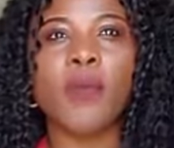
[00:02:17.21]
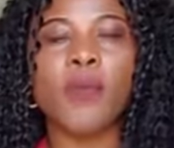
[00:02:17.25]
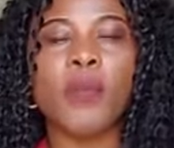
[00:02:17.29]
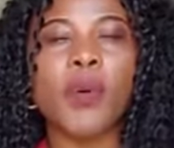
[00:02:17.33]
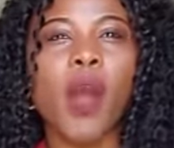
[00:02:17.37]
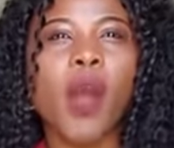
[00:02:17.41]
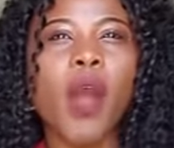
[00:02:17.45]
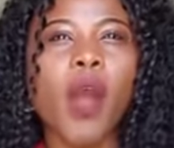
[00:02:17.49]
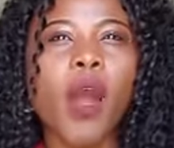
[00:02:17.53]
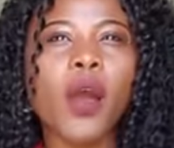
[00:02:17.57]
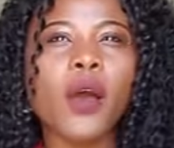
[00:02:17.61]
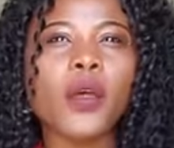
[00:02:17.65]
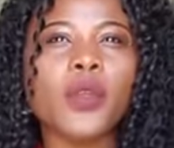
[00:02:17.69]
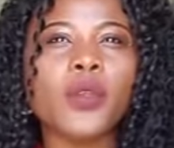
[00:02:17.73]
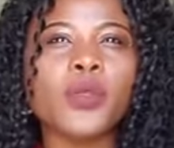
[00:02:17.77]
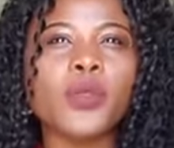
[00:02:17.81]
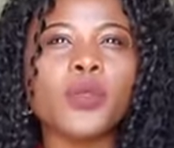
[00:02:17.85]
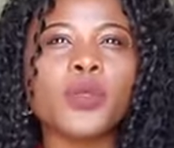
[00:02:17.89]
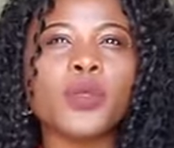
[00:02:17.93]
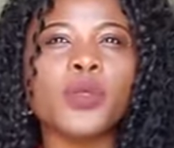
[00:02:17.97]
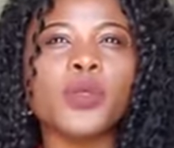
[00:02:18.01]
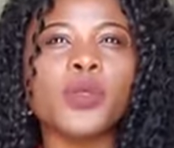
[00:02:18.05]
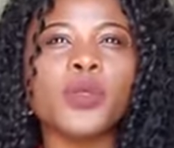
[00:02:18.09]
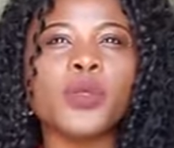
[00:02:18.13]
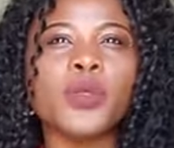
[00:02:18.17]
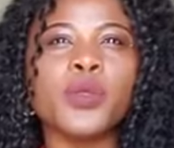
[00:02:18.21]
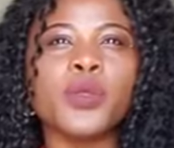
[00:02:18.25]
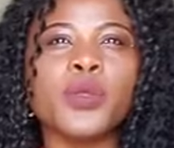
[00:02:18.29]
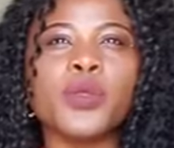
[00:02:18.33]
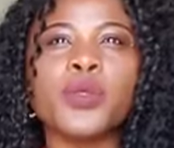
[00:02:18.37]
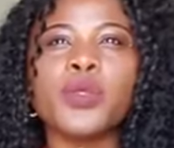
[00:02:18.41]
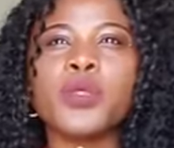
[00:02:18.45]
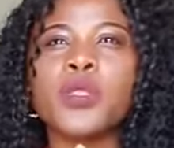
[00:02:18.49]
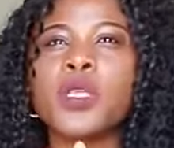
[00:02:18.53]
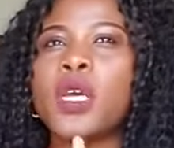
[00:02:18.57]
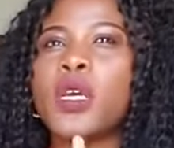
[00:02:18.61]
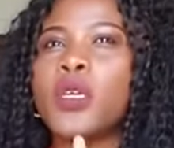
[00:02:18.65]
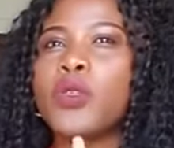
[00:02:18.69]

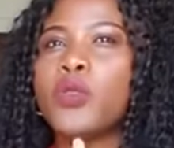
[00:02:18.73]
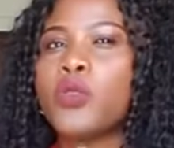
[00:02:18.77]
bottles,